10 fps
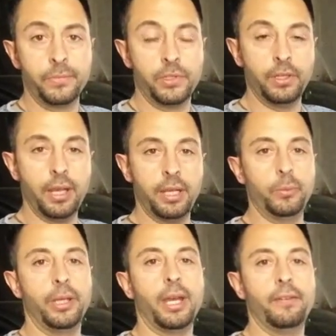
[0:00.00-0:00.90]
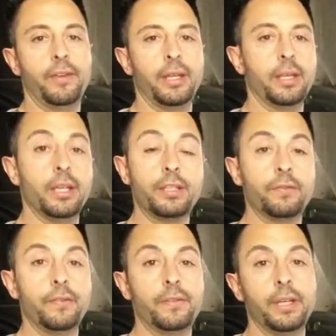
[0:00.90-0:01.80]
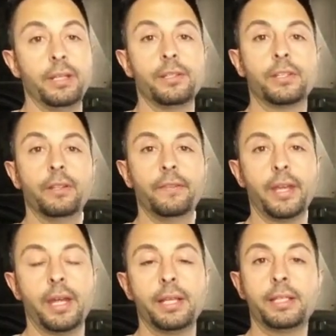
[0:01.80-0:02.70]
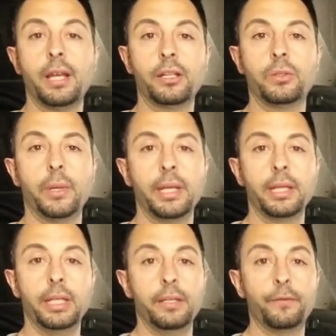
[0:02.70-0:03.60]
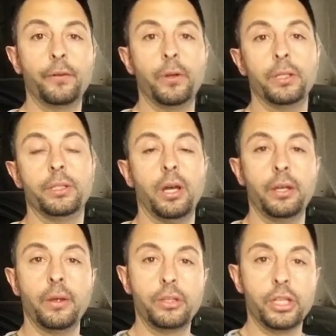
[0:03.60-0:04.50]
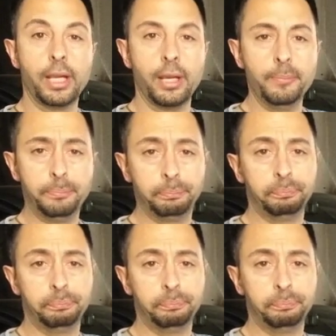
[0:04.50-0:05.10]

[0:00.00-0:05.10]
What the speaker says: Today we have a S15 Silvia SR20 in for a dyno checkup.